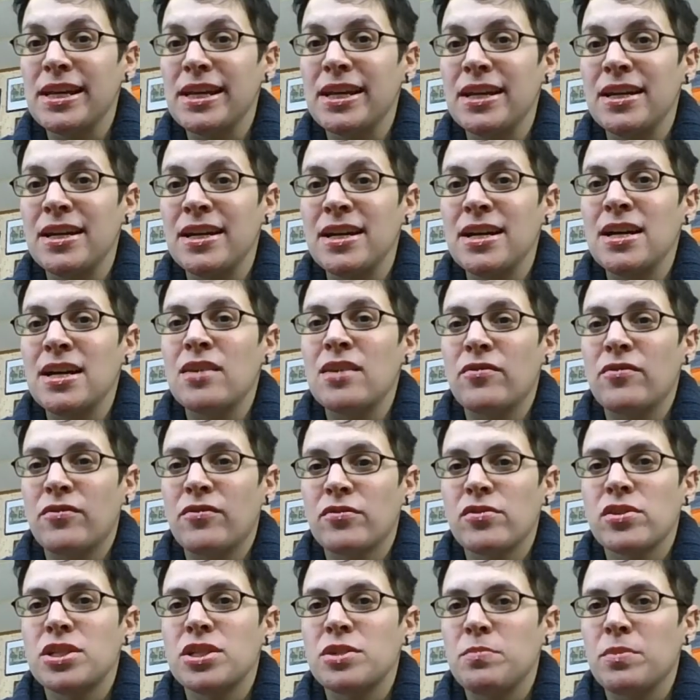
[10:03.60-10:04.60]
like
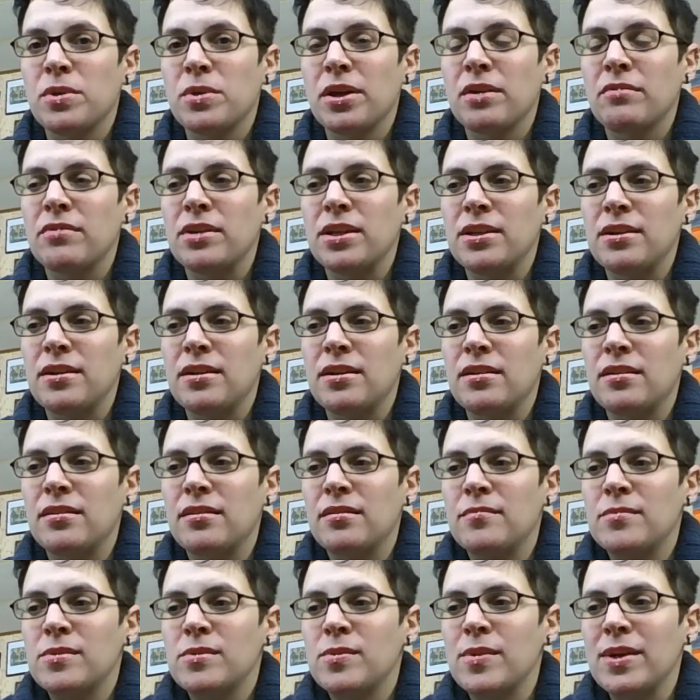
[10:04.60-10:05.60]
for each book I read,
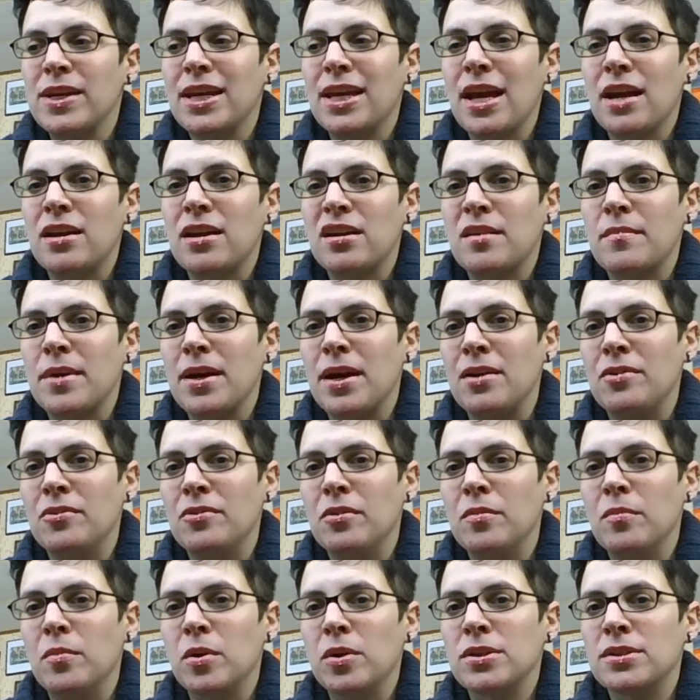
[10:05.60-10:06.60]
um, so I can count on my
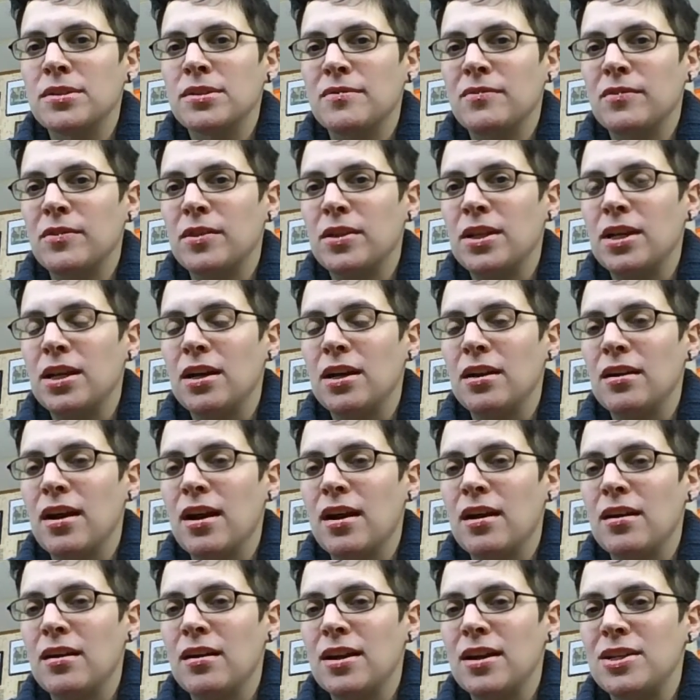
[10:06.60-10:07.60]
hundred books for the year.
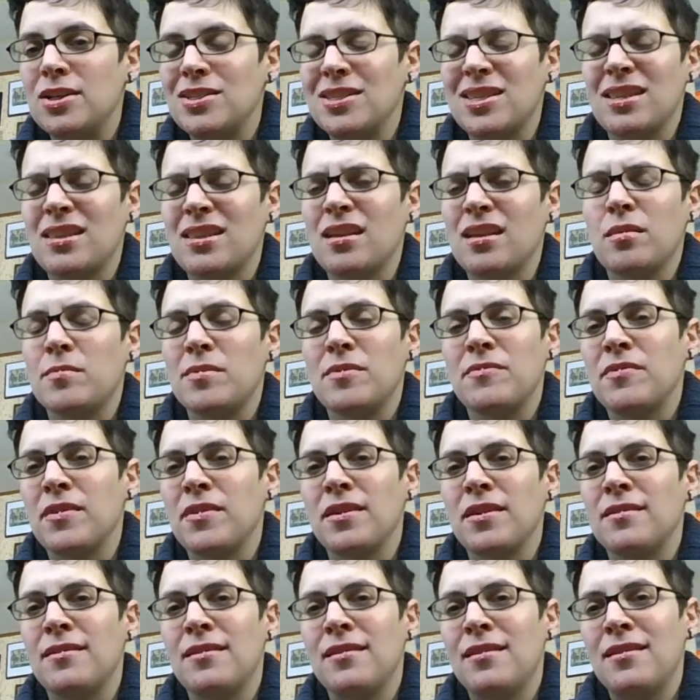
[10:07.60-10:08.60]
Uh, I just think that'll be
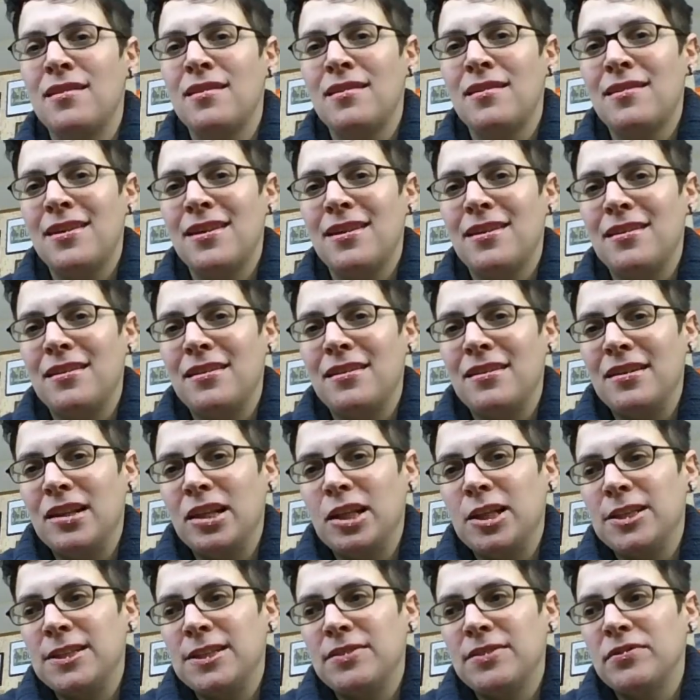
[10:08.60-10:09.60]
fun and
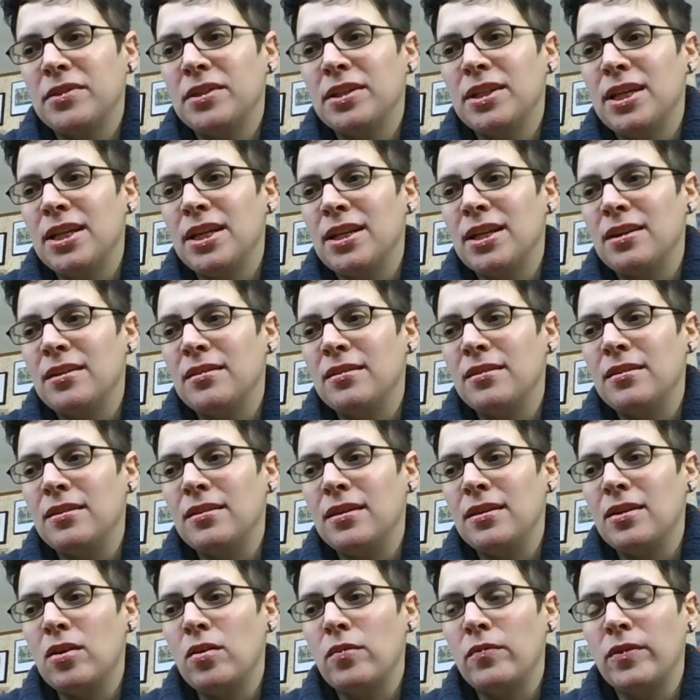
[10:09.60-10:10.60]
a little different, and
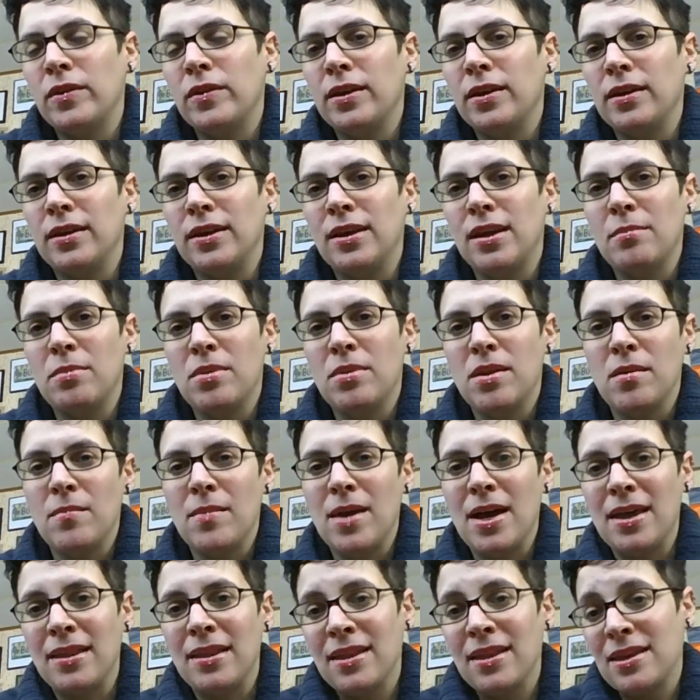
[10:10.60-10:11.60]
hopefully keep
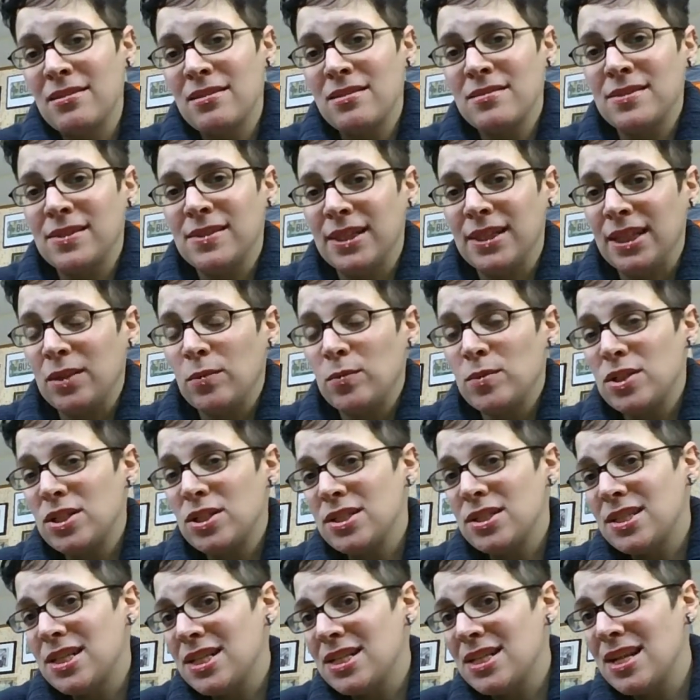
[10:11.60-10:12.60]
them at like this length, which
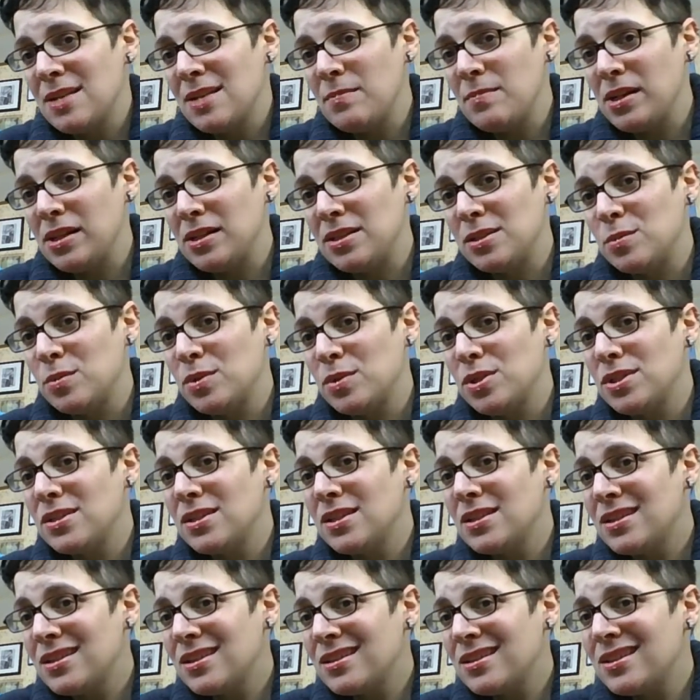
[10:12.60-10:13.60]
is like 10 minutes, which
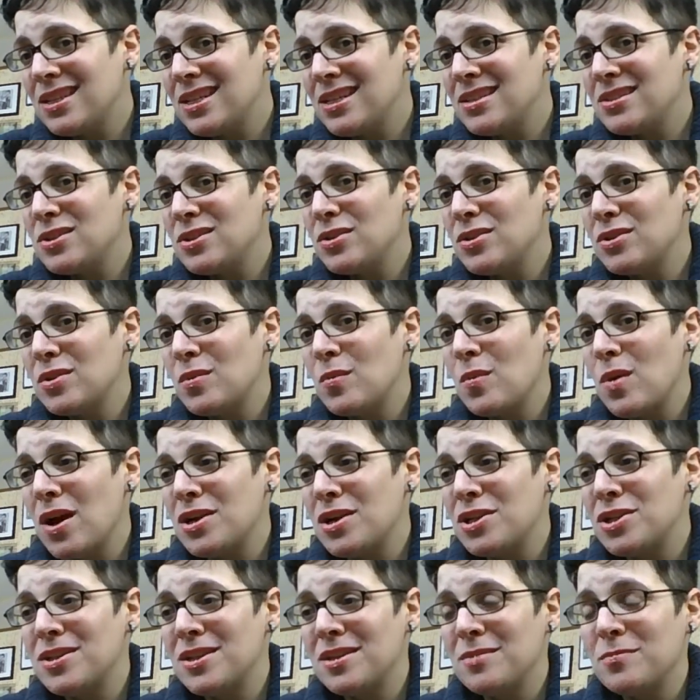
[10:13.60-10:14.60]
is a little easier to
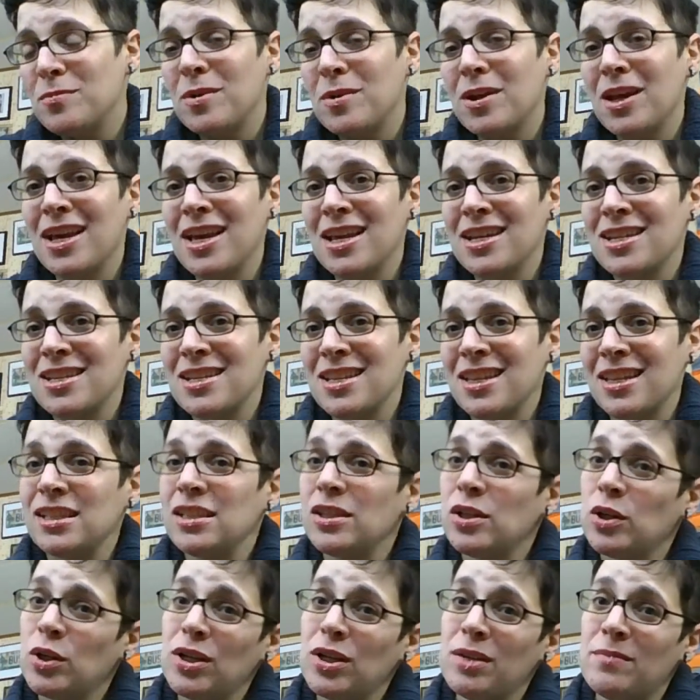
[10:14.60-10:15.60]
watch than when I get to
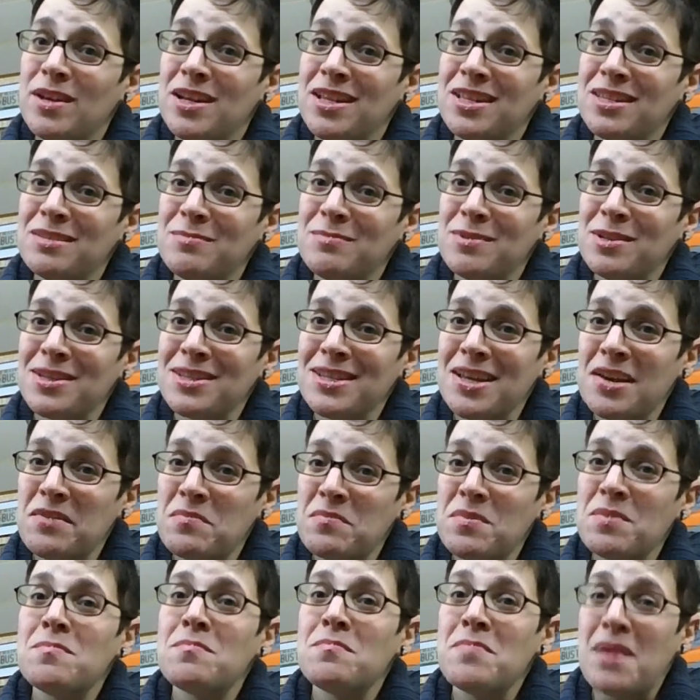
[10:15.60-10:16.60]
like 30 minutes because
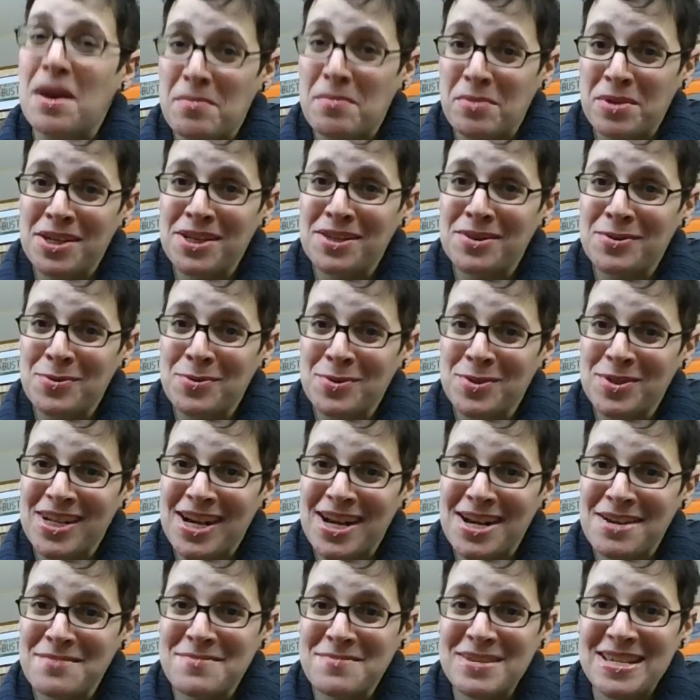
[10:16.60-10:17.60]
I've been babbling the whole
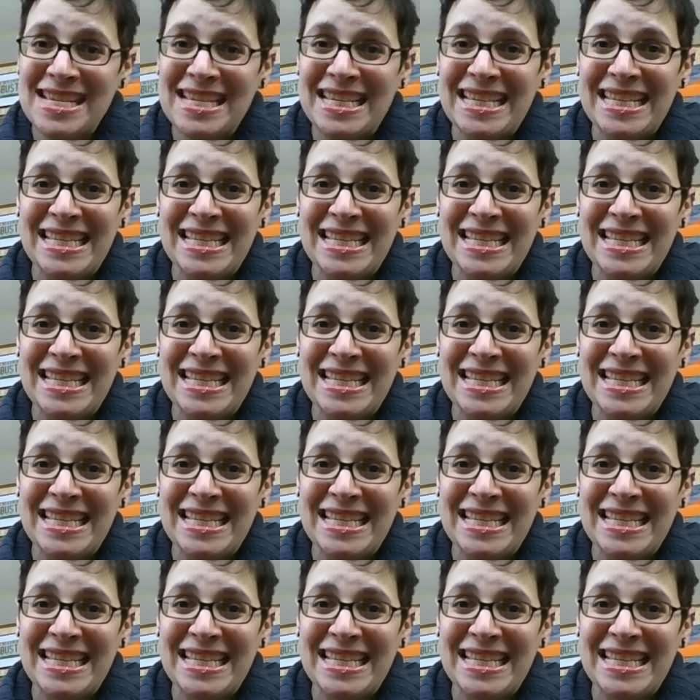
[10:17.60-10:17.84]
time.